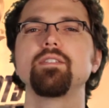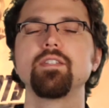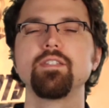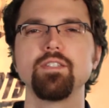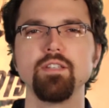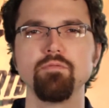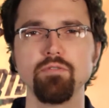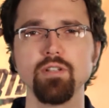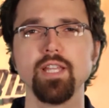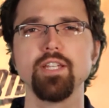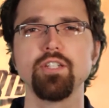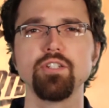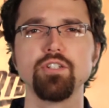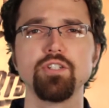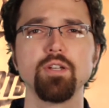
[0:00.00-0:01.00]
to see
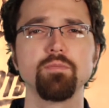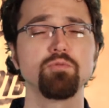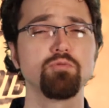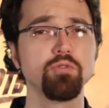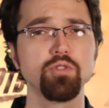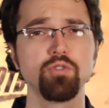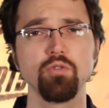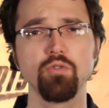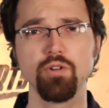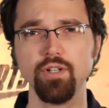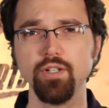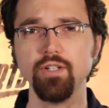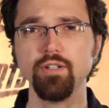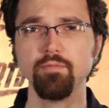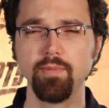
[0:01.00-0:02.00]
relationships
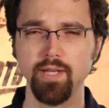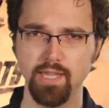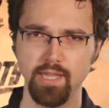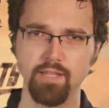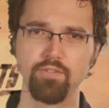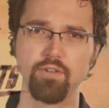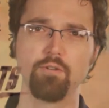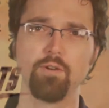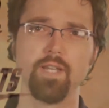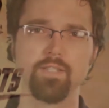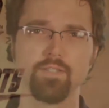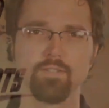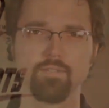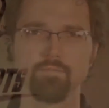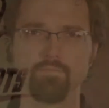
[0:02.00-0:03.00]
restored by the love of Christ.